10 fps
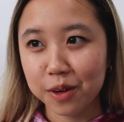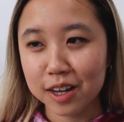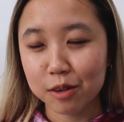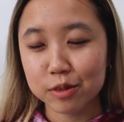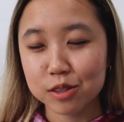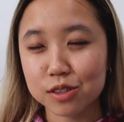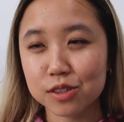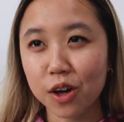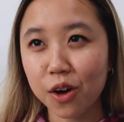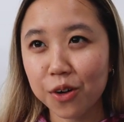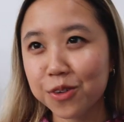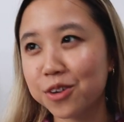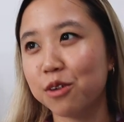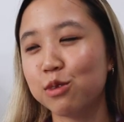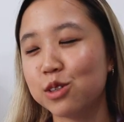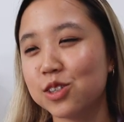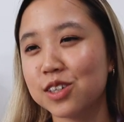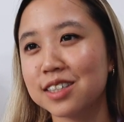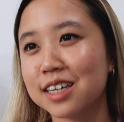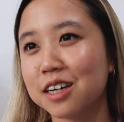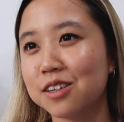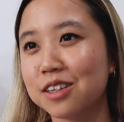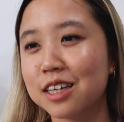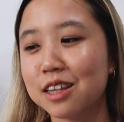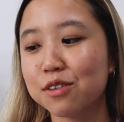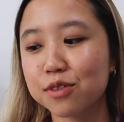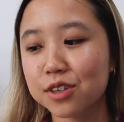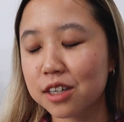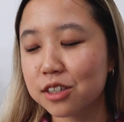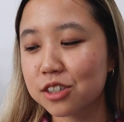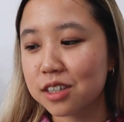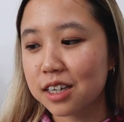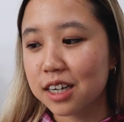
and I was so nervous, you can tell in the footage.